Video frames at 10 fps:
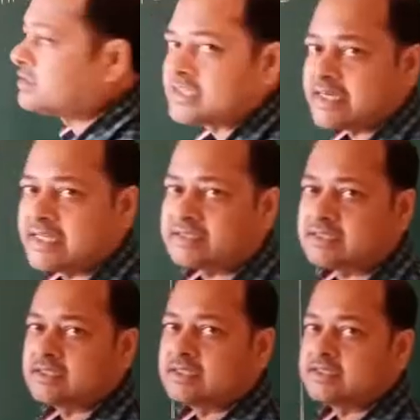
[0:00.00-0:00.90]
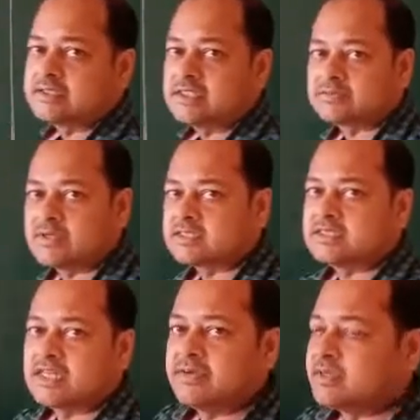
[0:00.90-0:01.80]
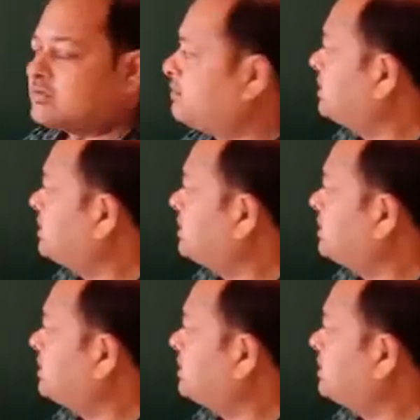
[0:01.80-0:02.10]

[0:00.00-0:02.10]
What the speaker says: that is? 6 plus 11 will be